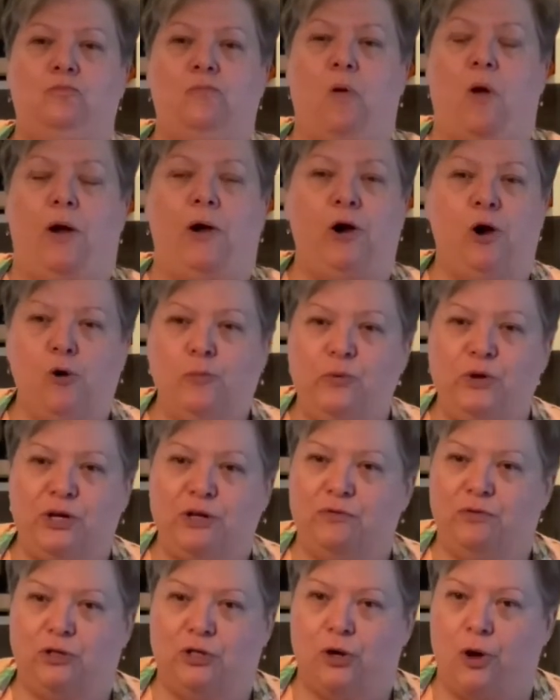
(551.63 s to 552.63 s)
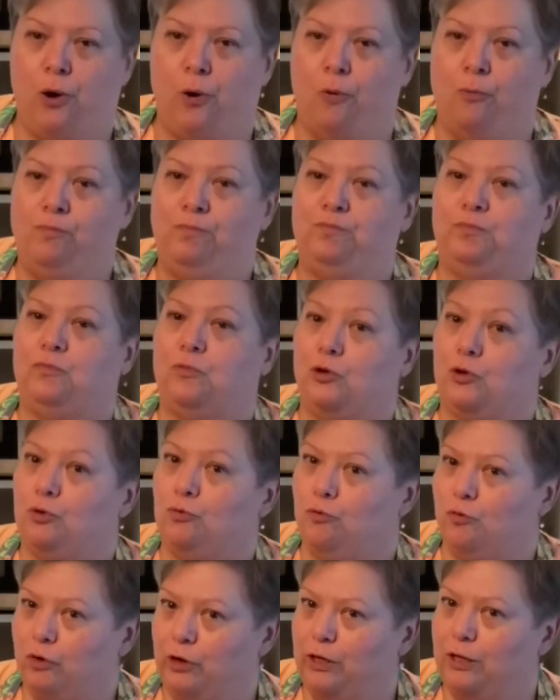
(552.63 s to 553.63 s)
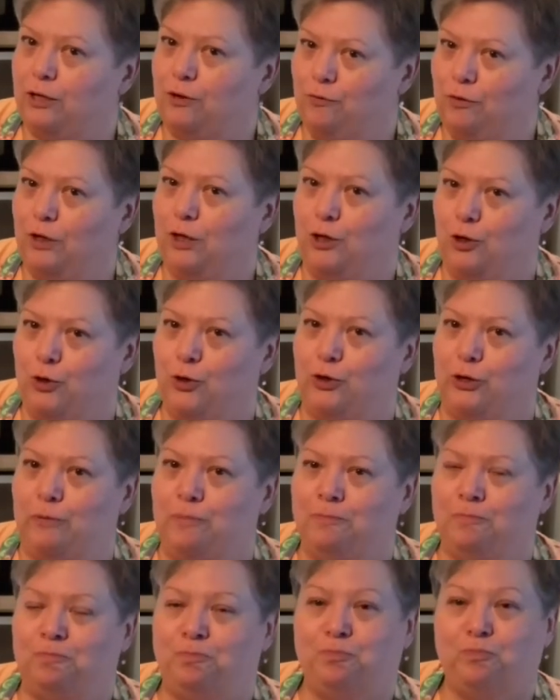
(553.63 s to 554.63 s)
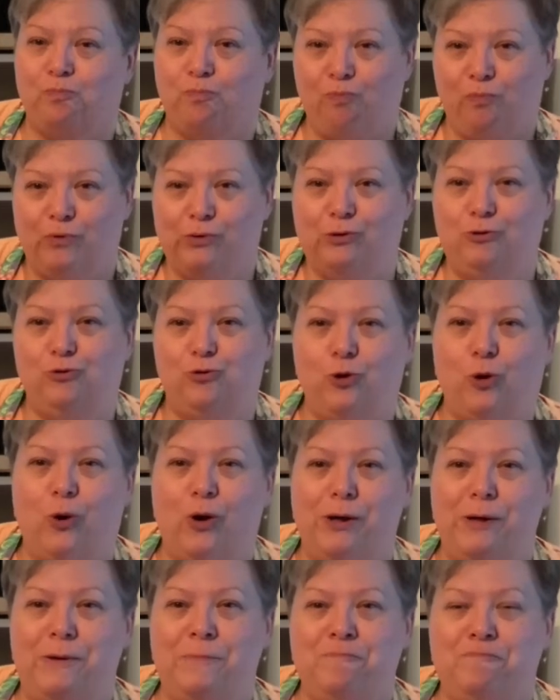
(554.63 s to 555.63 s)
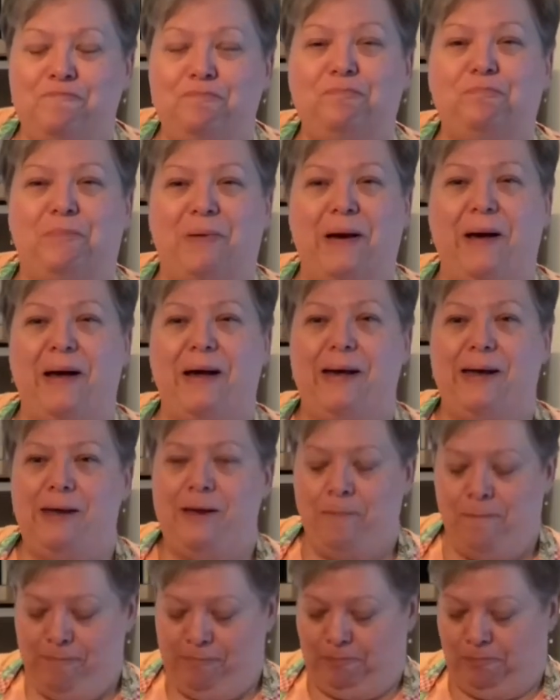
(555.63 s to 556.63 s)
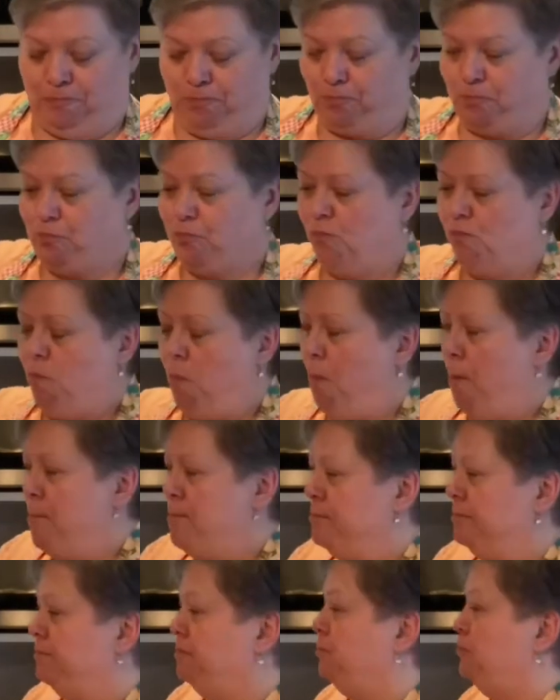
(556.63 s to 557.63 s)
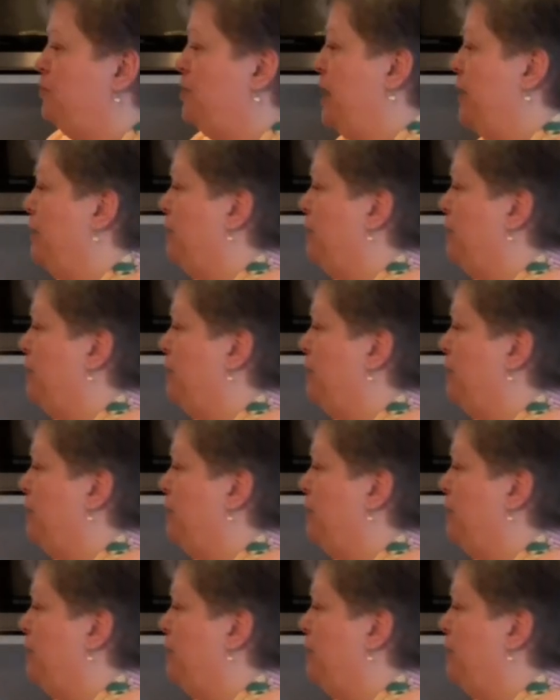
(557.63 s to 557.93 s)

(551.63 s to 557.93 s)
I hope you give it a go. They're really, really good. Enjoy. Bye. Now